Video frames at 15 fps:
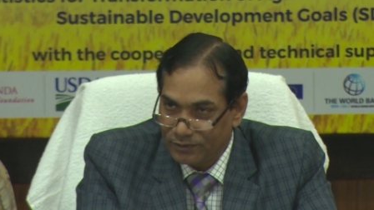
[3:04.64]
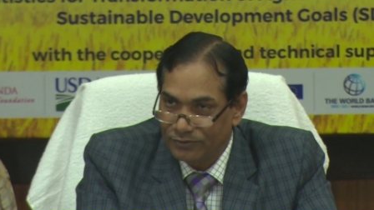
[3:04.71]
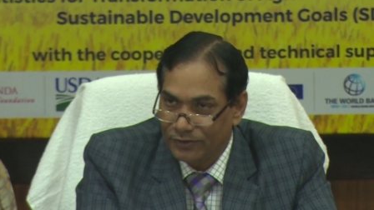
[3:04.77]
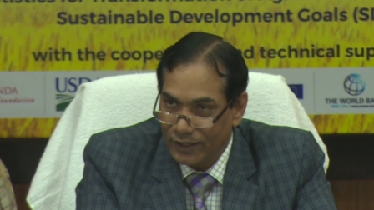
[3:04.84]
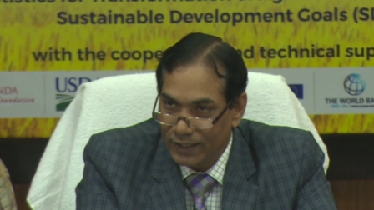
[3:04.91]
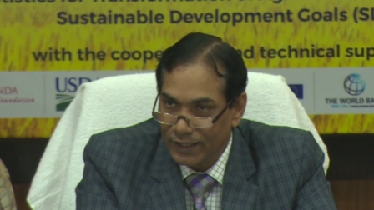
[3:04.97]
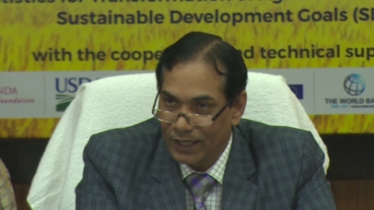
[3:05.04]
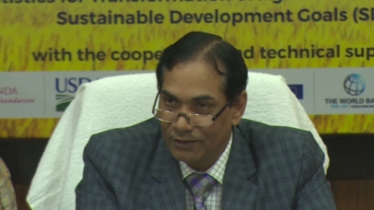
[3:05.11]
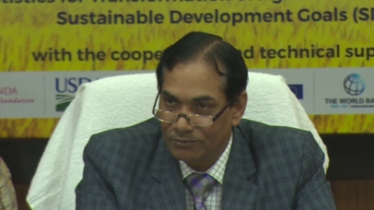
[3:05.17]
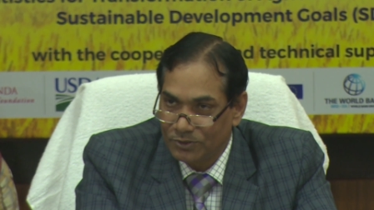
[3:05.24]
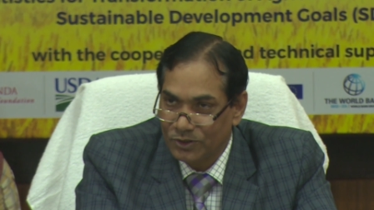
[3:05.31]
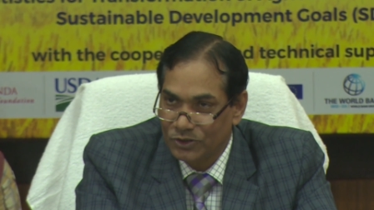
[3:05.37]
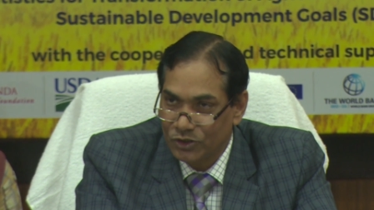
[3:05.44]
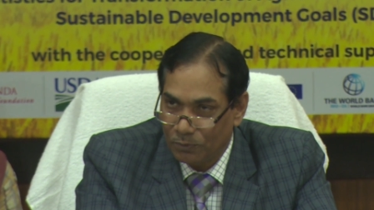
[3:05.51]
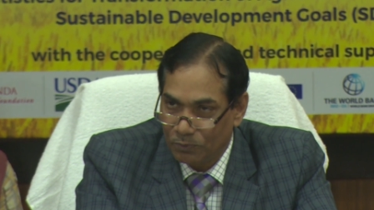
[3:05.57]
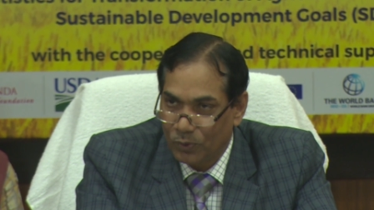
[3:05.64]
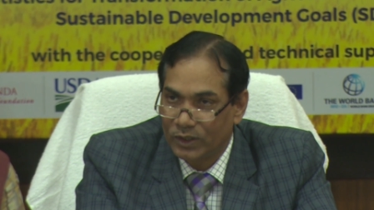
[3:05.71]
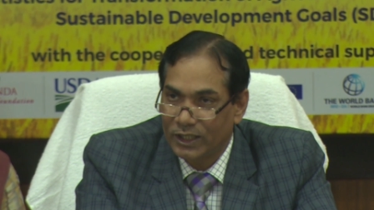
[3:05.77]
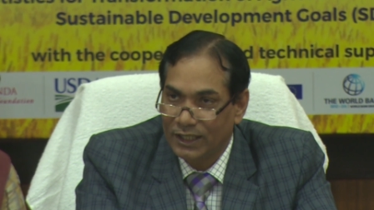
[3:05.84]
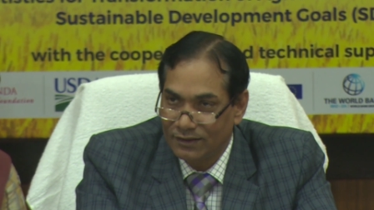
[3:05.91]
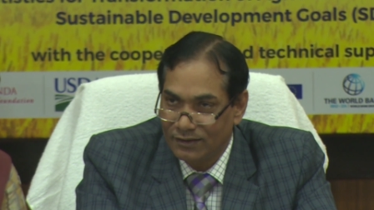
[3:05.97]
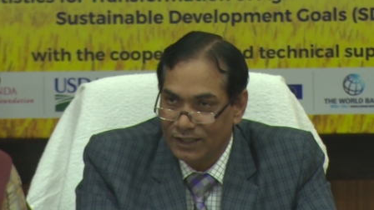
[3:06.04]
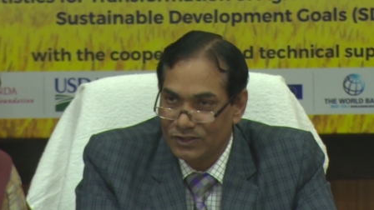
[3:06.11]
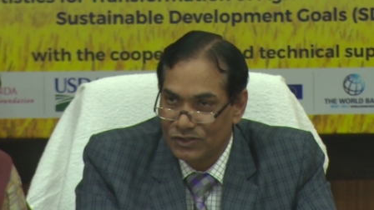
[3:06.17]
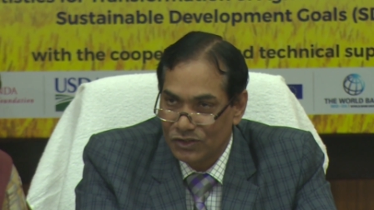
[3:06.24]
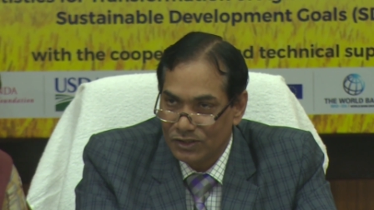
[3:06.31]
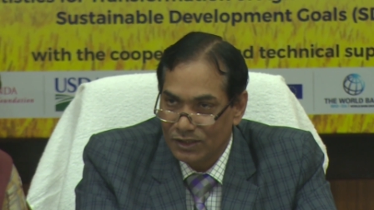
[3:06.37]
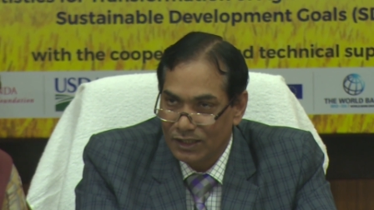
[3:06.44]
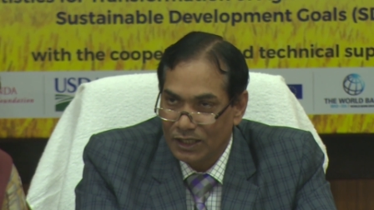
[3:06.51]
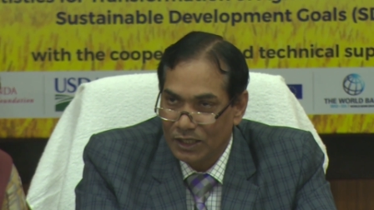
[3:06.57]
of India for supporting
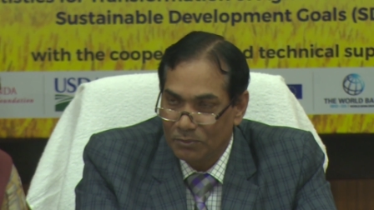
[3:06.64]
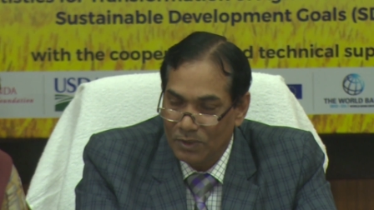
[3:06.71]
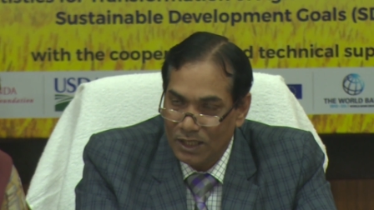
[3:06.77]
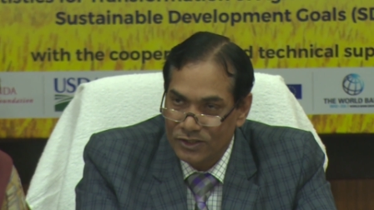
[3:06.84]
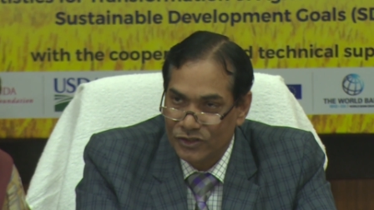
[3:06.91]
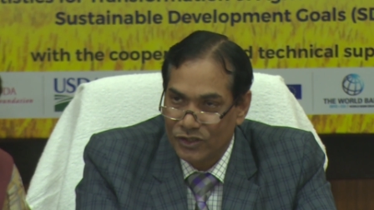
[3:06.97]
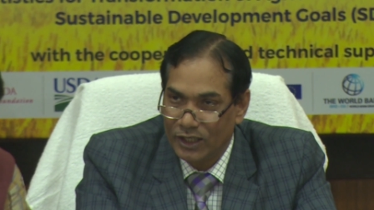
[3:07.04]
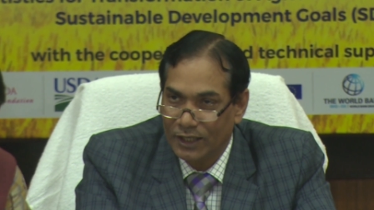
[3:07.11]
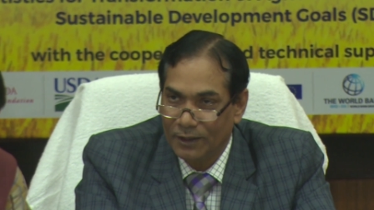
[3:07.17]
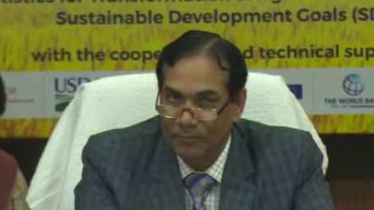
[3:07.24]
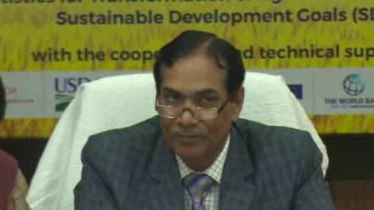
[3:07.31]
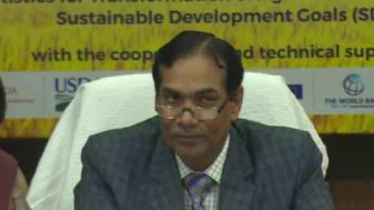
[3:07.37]
this immensely.